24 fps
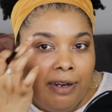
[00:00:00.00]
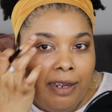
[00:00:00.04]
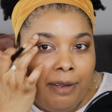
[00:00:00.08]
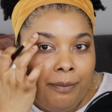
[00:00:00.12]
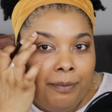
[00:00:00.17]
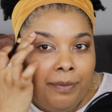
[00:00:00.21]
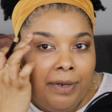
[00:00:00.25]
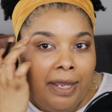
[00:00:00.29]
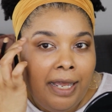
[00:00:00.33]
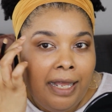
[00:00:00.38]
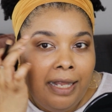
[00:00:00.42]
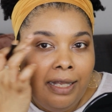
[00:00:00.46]

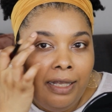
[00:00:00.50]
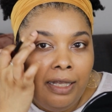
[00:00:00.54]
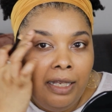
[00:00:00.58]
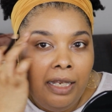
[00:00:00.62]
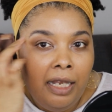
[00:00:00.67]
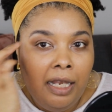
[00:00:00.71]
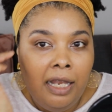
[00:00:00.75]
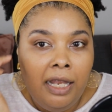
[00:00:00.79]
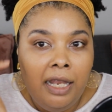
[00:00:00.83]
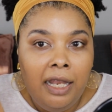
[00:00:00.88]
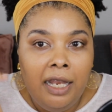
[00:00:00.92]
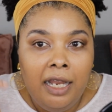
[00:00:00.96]
I'm not
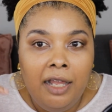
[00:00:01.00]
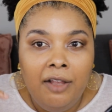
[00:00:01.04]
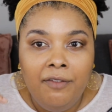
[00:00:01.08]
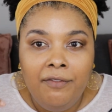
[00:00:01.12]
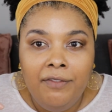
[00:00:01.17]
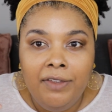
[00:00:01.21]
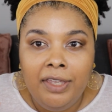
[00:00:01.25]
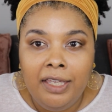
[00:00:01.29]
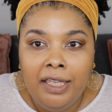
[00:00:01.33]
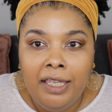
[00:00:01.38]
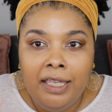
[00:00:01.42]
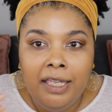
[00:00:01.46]

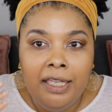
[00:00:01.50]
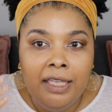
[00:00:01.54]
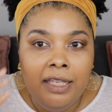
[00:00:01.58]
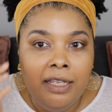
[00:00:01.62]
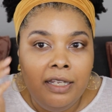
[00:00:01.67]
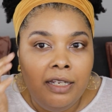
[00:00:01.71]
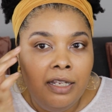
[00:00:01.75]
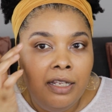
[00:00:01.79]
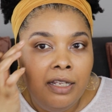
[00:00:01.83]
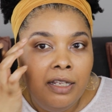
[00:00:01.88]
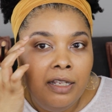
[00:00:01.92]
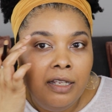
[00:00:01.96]
loving
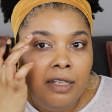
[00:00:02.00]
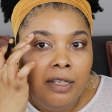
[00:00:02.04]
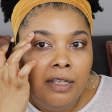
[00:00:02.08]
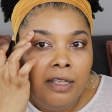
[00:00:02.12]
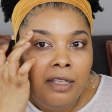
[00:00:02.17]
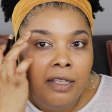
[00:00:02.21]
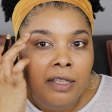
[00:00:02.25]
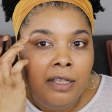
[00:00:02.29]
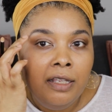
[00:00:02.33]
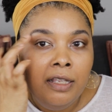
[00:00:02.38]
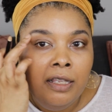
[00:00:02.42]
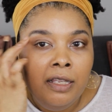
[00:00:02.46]
it,
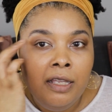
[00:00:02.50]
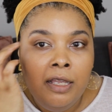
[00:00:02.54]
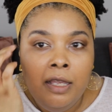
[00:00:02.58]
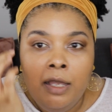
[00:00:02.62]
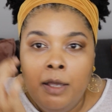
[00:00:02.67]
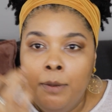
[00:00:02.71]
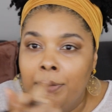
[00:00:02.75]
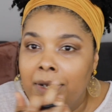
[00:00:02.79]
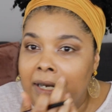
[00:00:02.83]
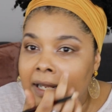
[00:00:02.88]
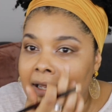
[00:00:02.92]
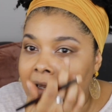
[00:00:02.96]

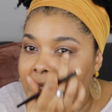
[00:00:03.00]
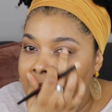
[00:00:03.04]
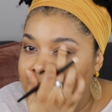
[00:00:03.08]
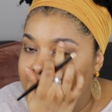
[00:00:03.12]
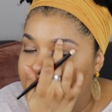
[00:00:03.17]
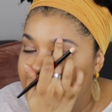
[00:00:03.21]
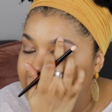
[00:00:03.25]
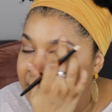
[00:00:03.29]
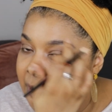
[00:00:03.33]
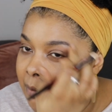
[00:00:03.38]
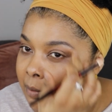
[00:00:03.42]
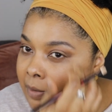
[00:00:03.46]
but I like
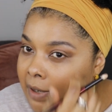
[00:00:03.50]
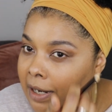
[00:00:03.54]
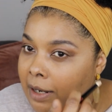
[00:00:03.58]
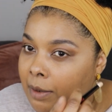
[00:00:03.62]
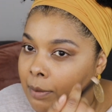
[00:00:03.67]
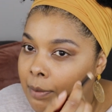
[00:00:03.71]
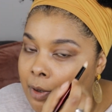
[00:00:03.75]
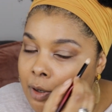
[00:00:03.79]
it in the brow